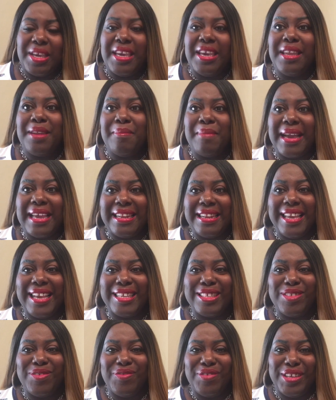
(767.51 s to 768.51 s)
in my
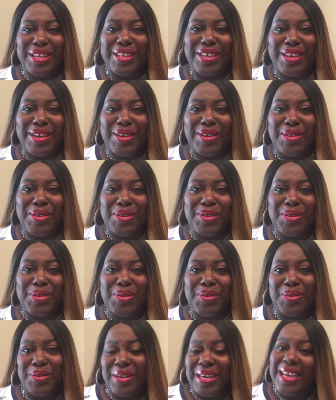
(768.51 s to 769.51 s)
next
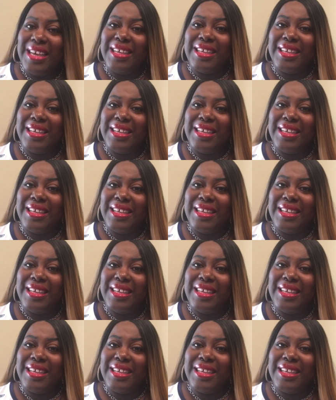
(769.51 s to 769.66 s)
video.